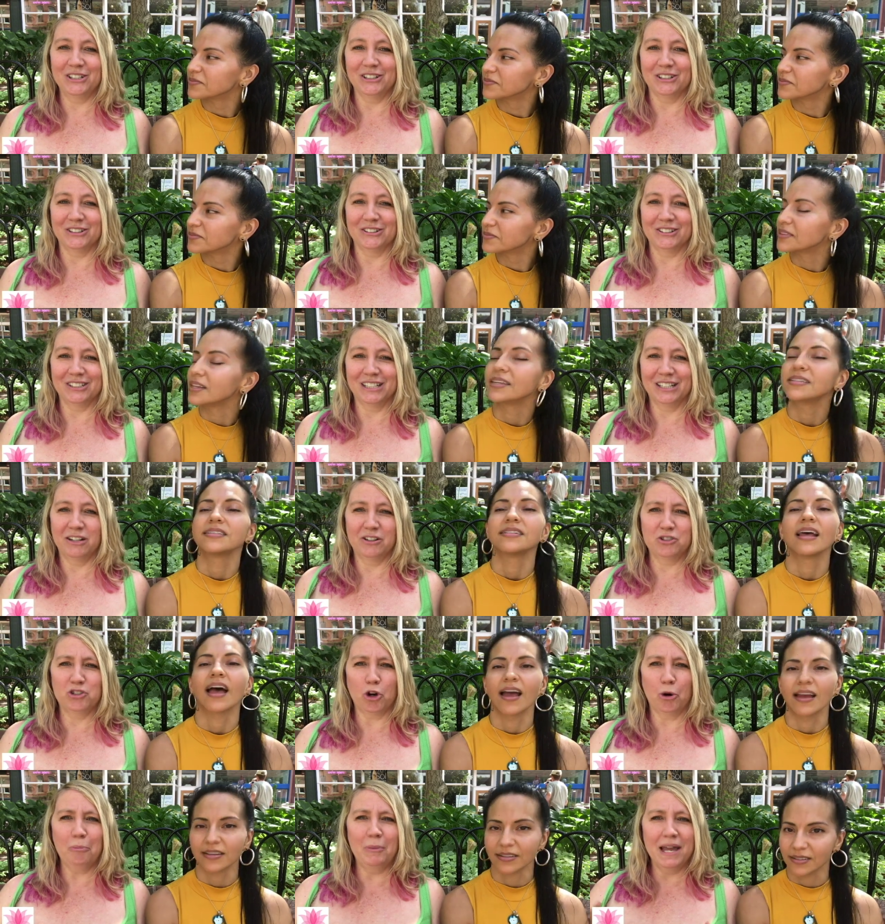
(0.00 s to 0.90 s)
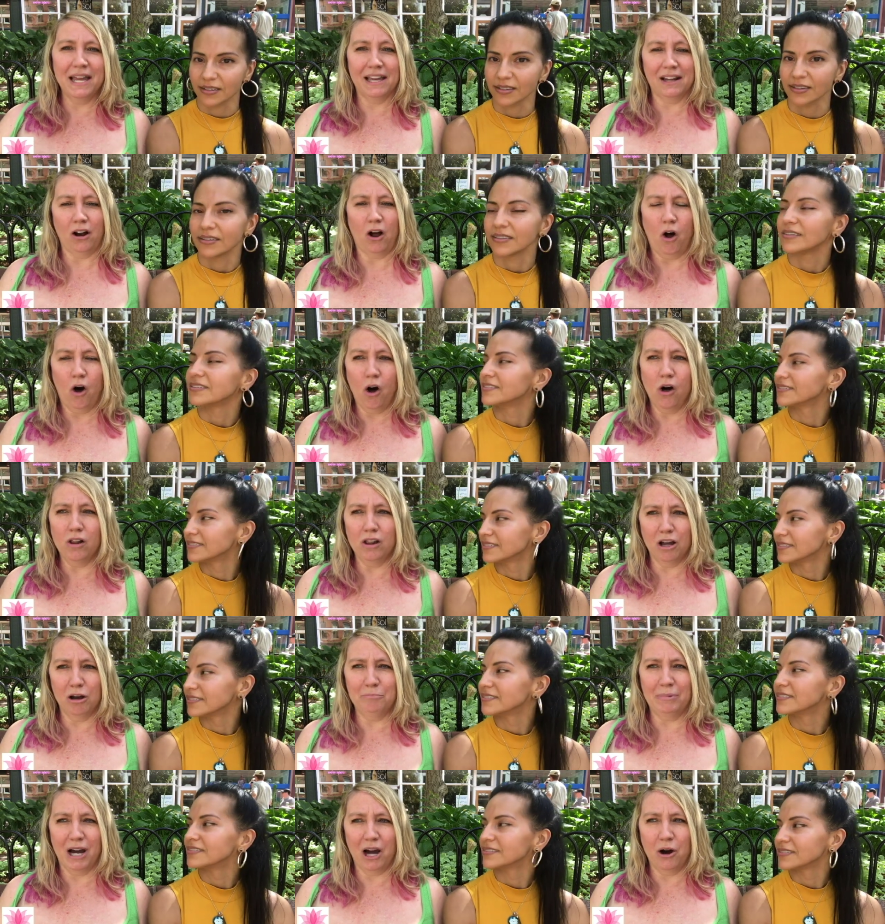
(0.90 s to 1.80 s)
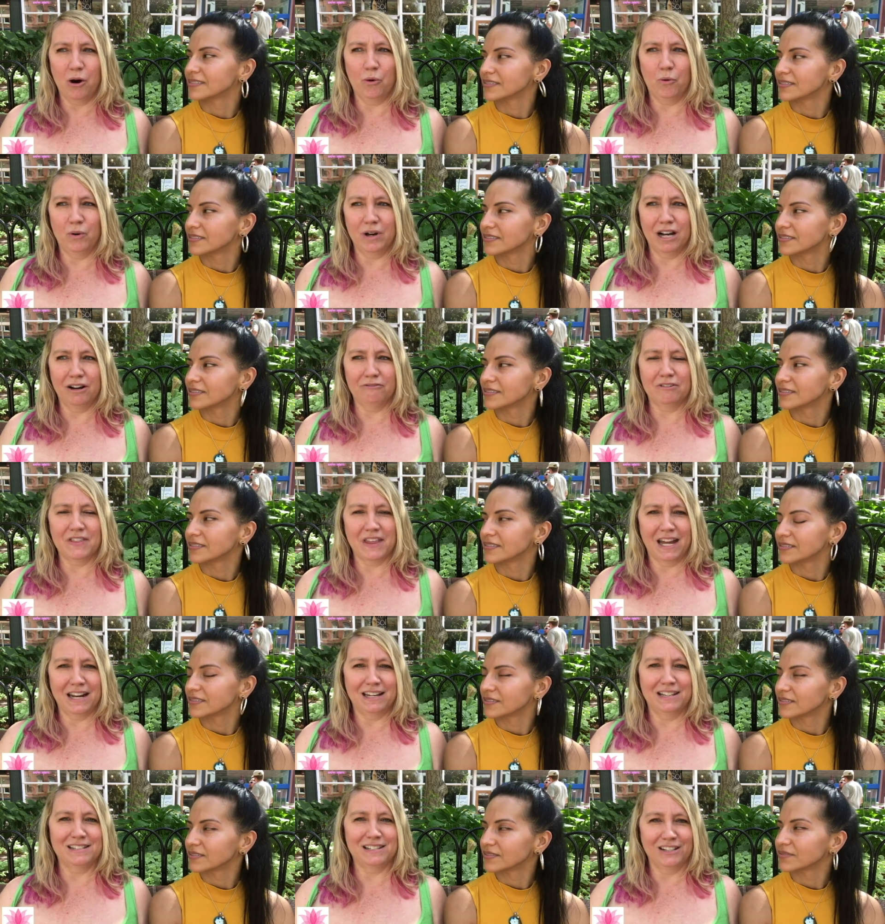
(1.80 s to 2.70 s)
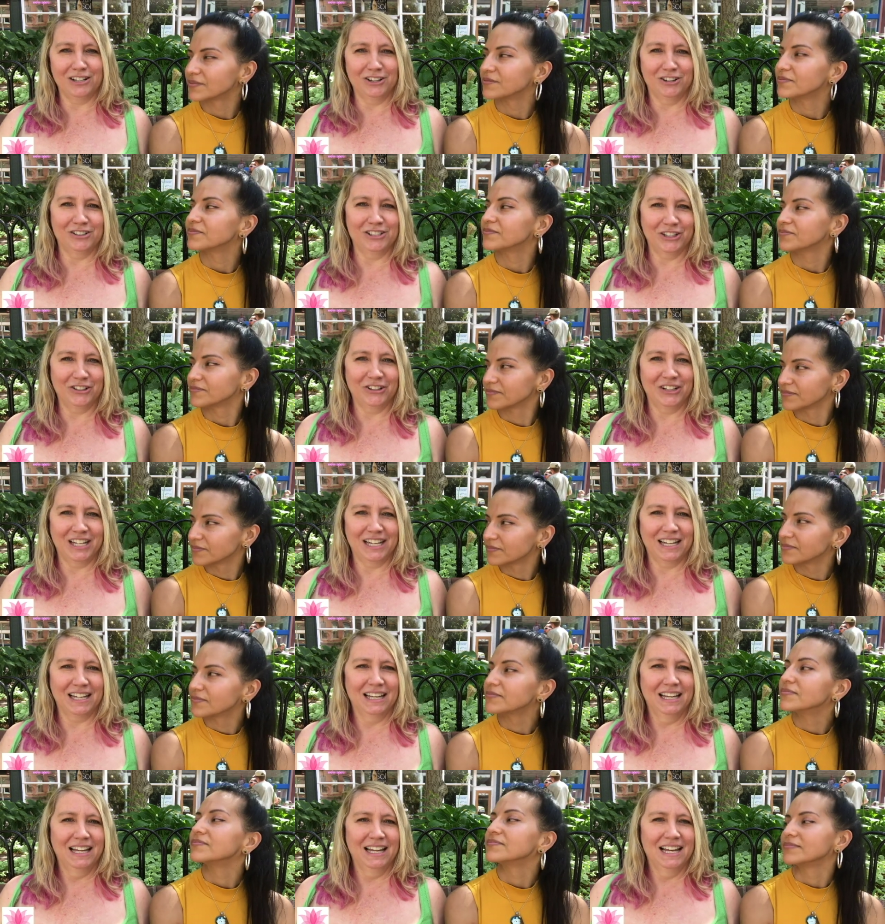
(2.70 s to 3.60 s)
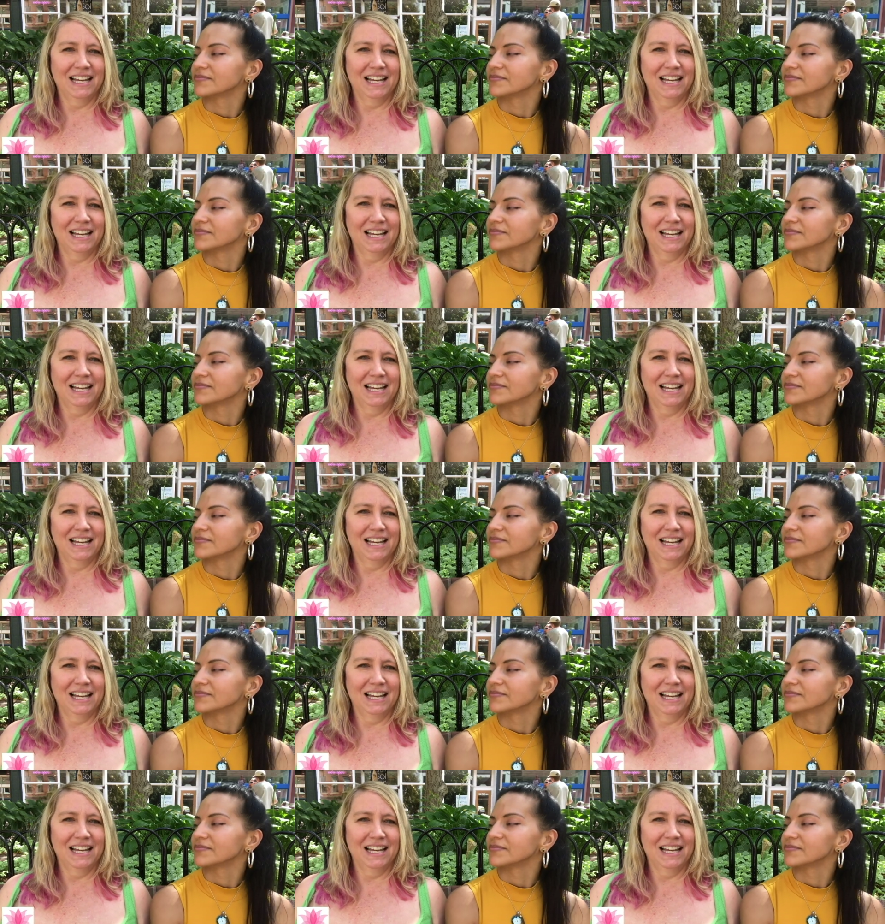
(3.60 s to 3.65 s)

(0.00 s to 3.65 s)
Speaker 1: You exactly. know, don't make it all about whatever that is that you're doing